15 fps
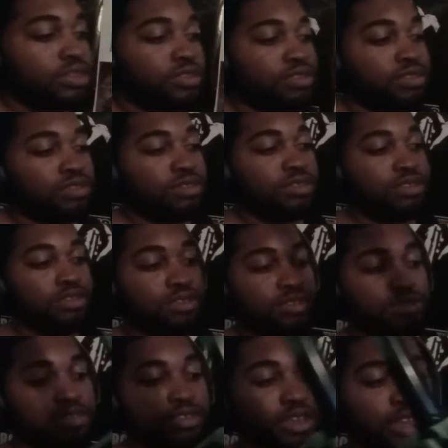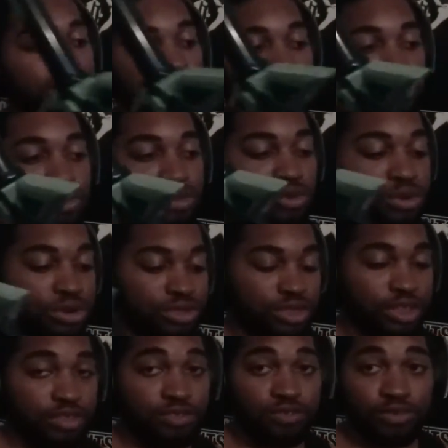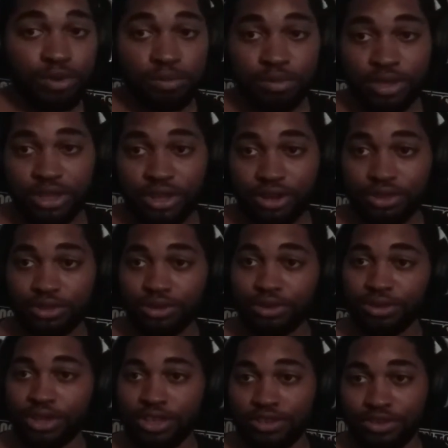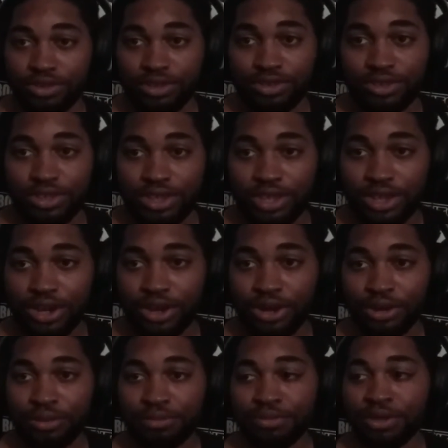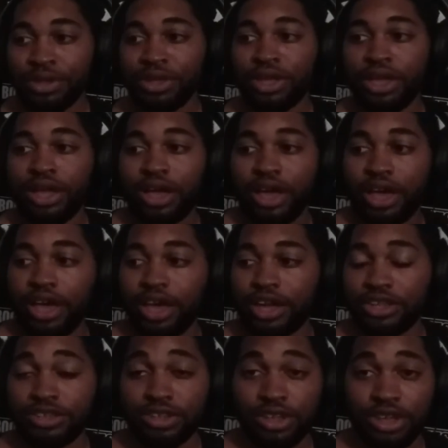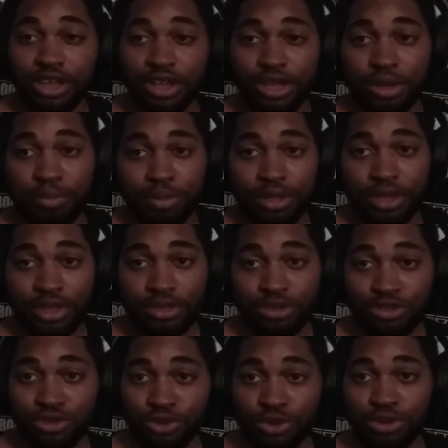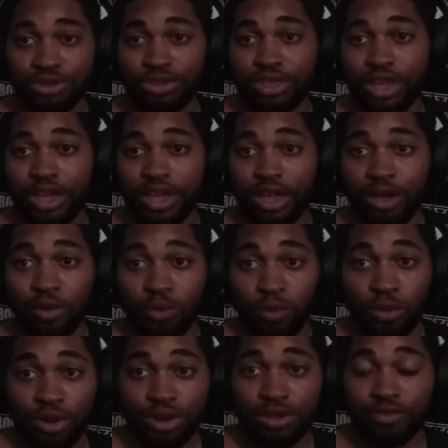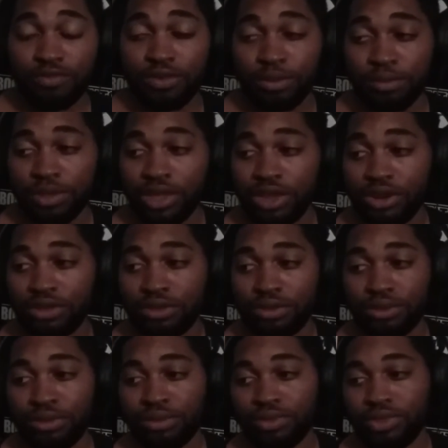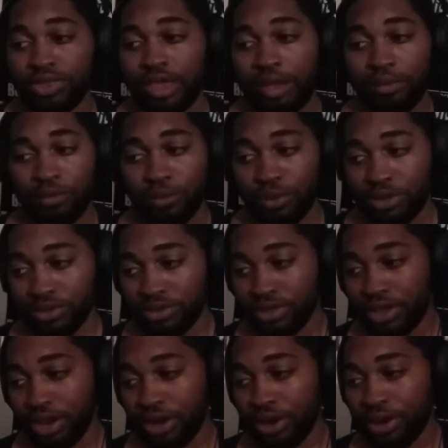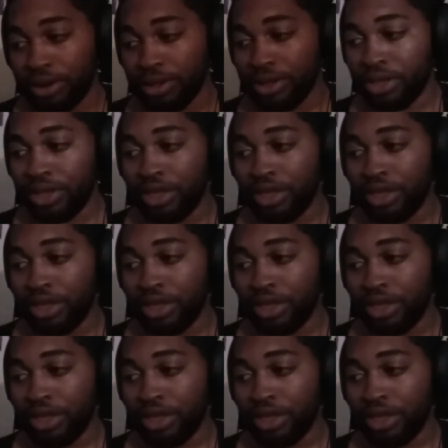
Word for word: this second sword that's from Kirito, as you can see here. I saw a couple of other shorts that I wanted from Kirito that was there.